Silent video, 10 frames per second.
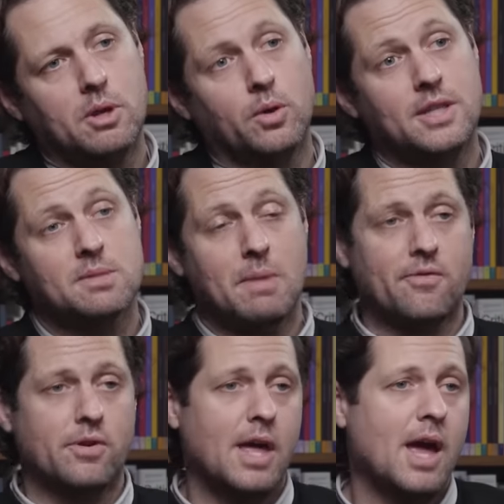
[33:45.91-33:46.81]
And what this meant
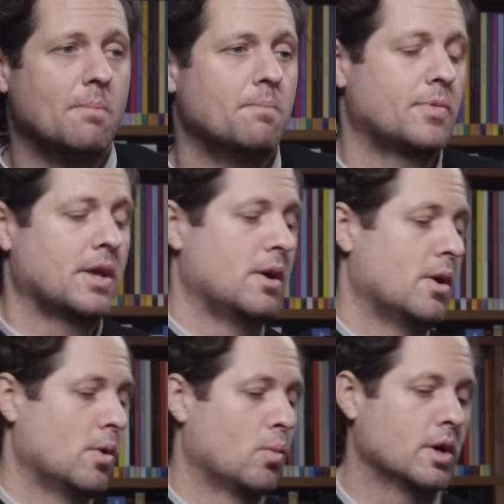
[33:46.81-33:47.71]
for them
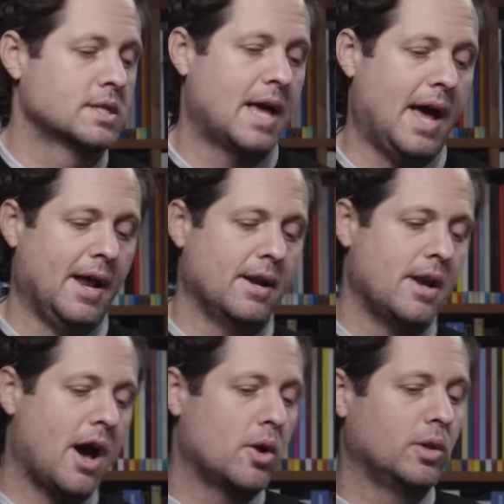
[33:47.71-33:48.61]
was that
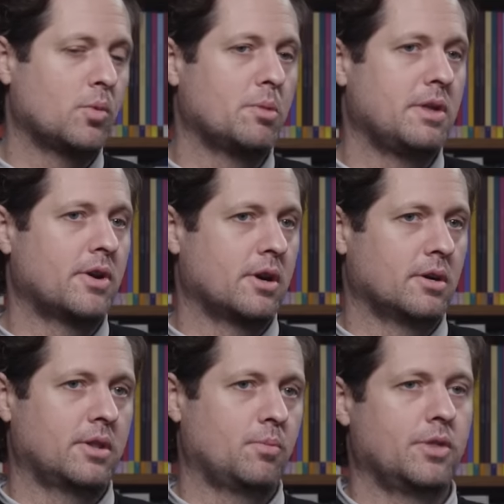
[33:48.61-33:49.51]
not only would be there
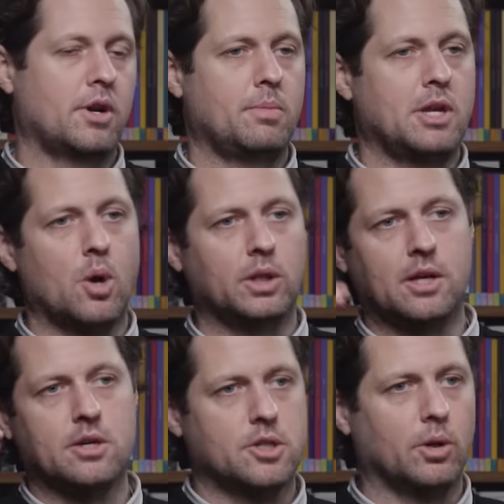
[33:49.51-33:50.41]
would there be no
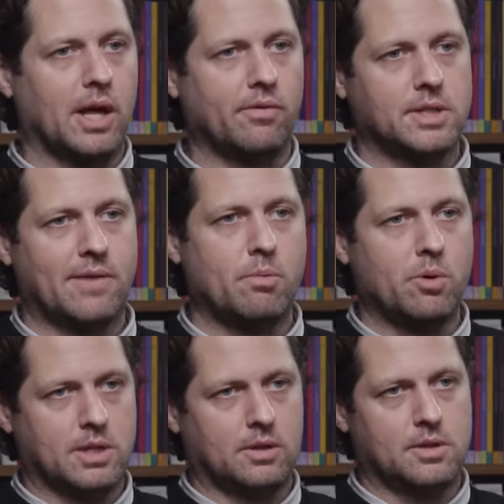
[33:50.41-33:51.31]
leaders, no levels, everyone
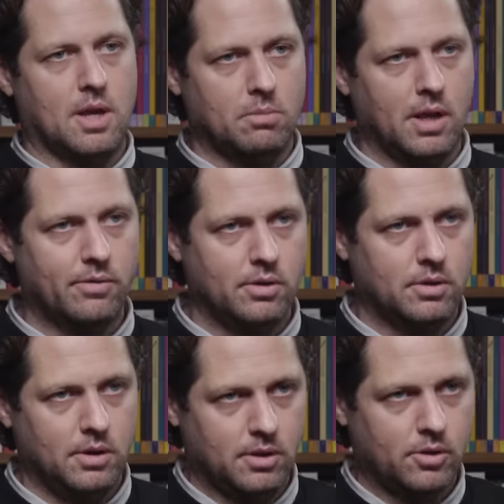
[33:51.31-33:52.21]
was at the same level
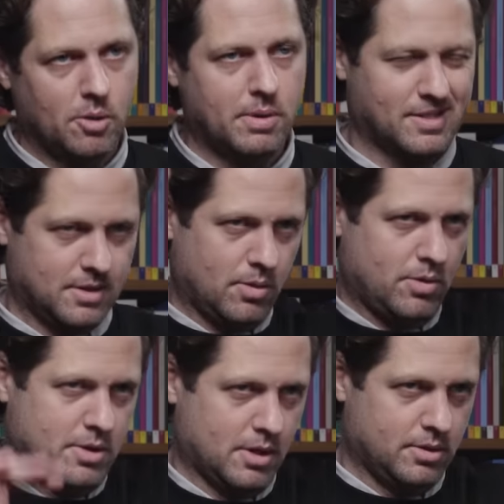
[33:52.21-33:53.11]
in the group, that's the
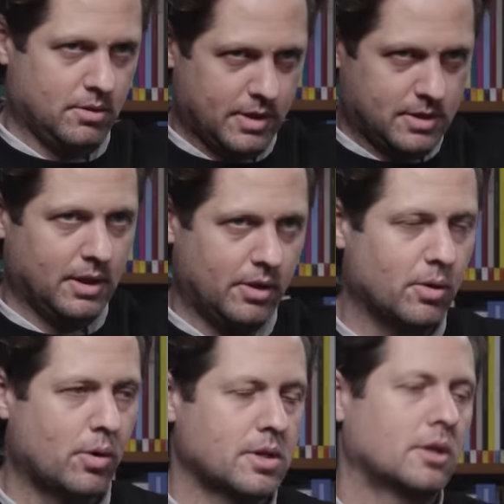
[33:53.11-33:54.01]
horizontal, that's the
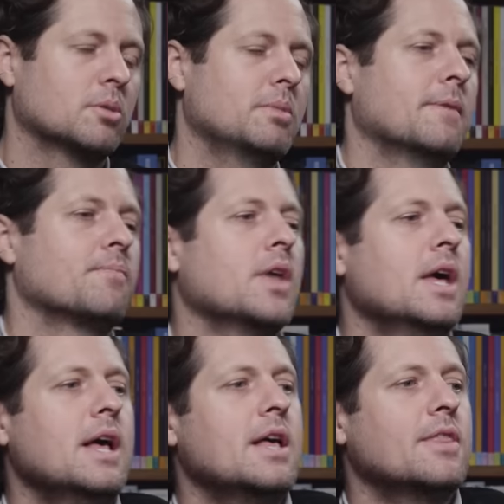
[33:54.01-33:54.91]
literal horizontal bit,
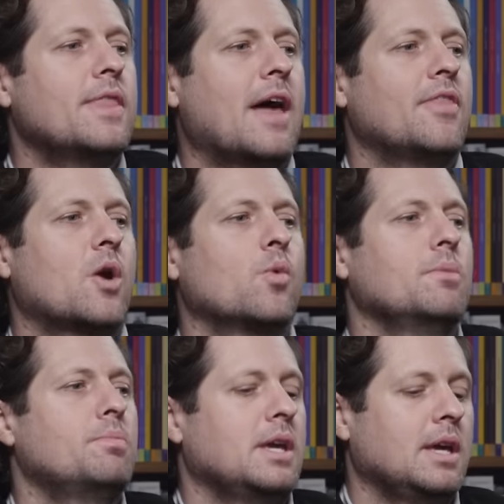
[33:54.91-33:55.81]
that there
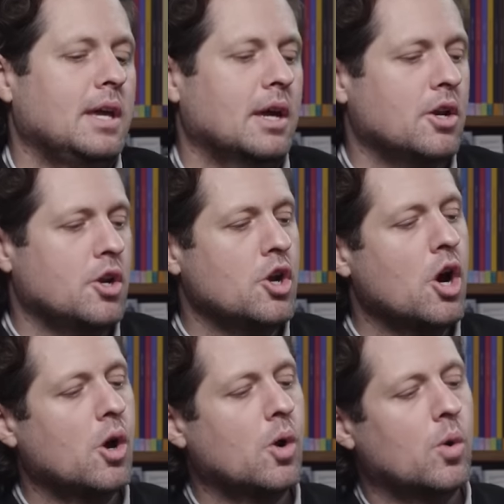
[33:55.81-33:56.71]
would be no